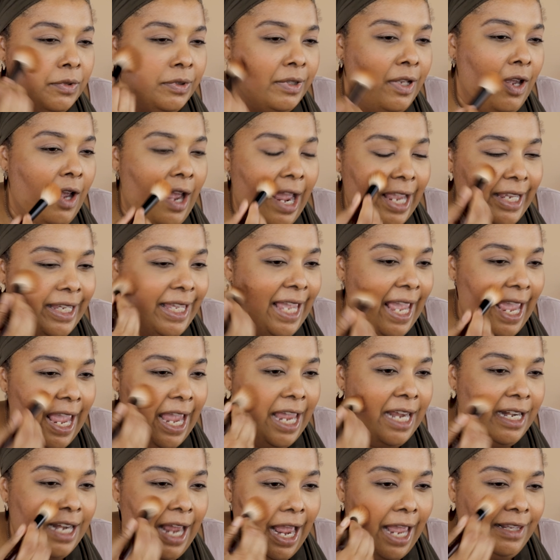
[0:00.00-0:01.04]
Now
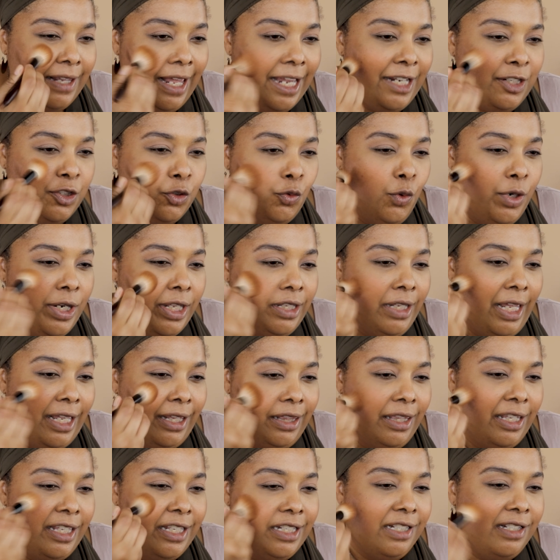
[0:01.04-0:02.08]
I like doing it
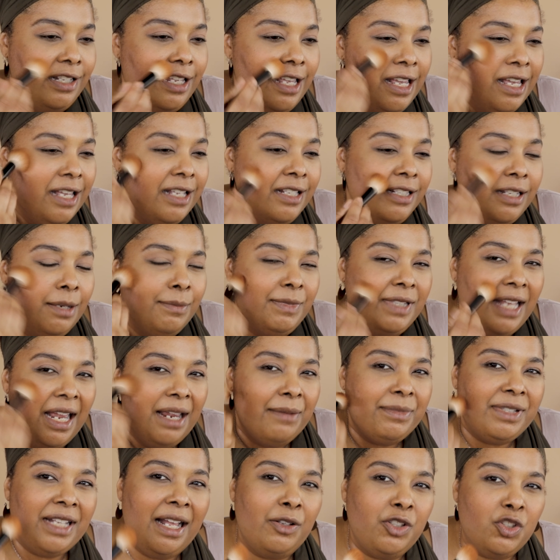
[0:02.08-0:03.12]
like this.
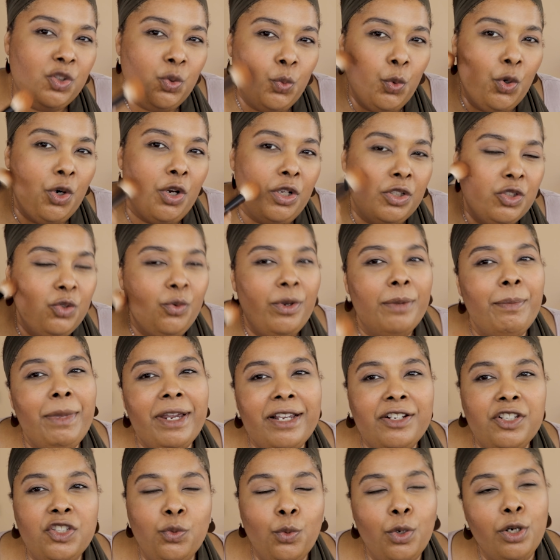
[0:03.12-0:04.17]
Sometimes I'll swirl. Doing
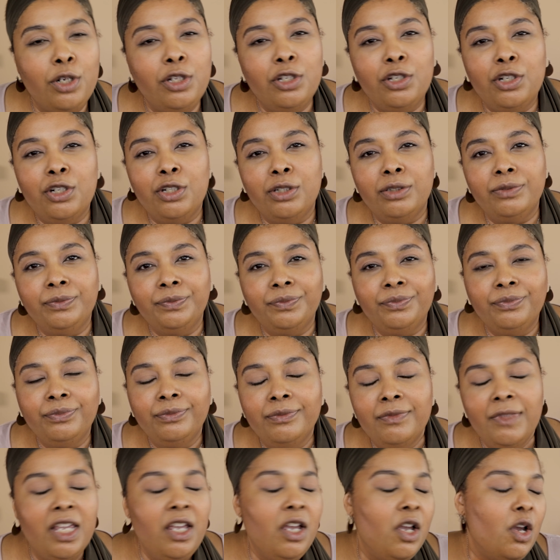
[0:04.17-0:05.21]
my swirler
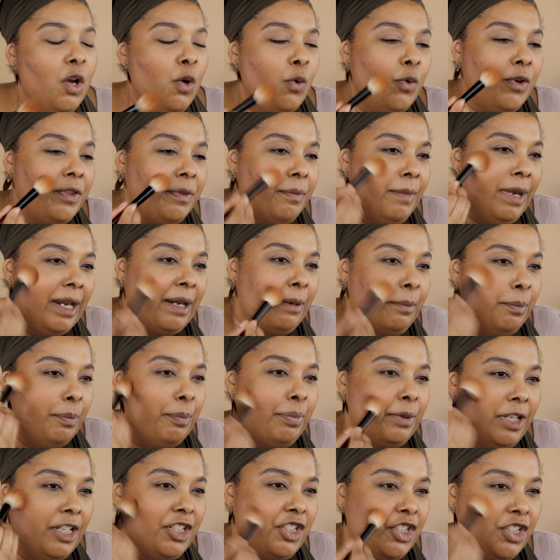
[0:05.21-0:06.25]
with my
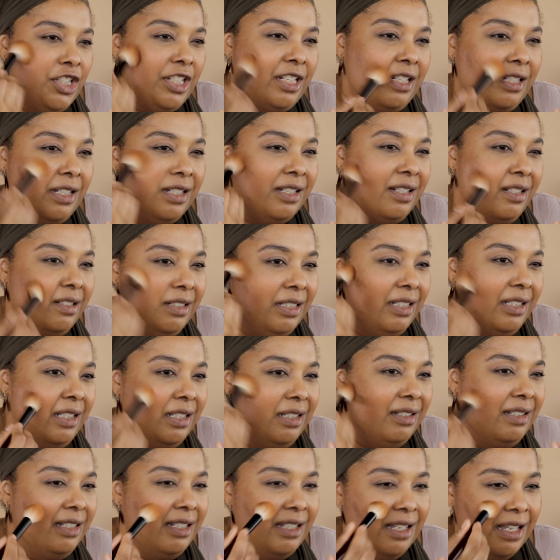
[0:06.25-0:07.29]
blushes,
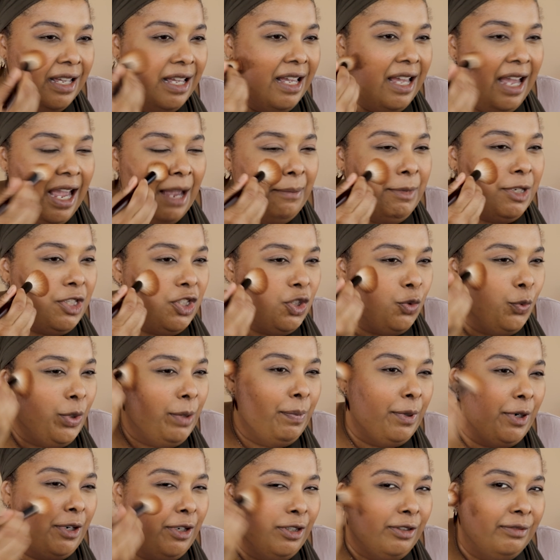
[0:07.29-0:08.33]
I'm a
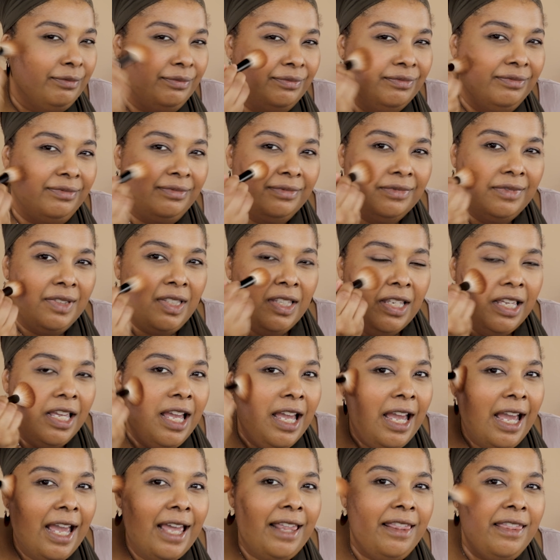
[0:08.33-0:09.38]
sweeper.
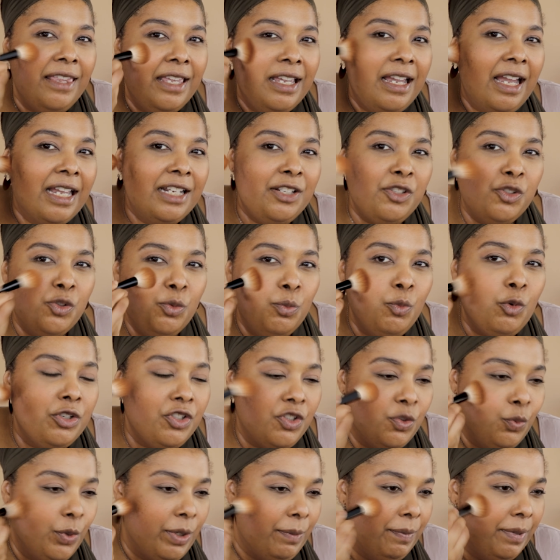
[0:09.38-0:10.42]
I think I do more
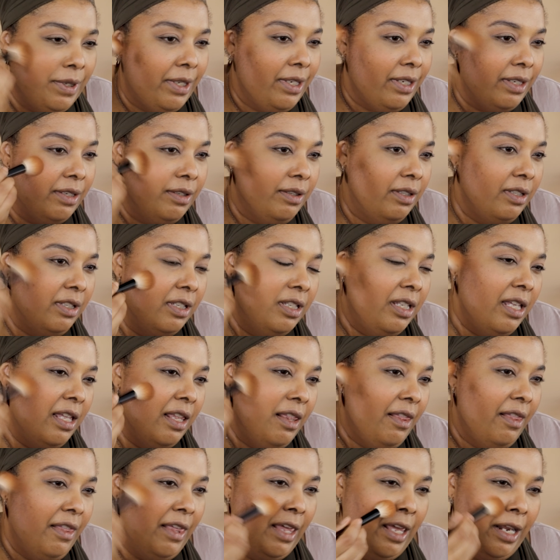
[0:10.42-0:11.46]
sweeping
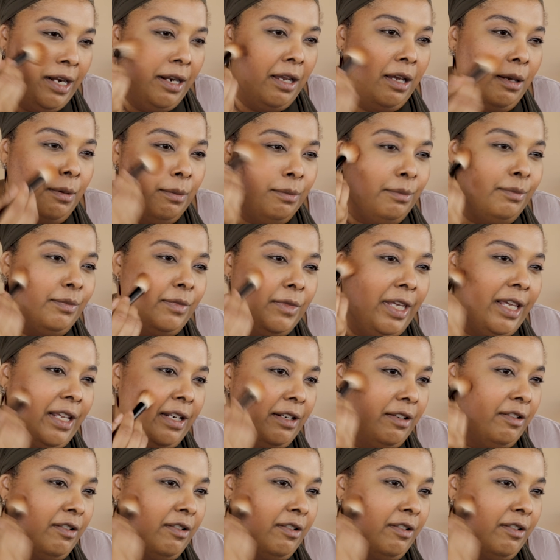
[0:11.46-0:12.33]
than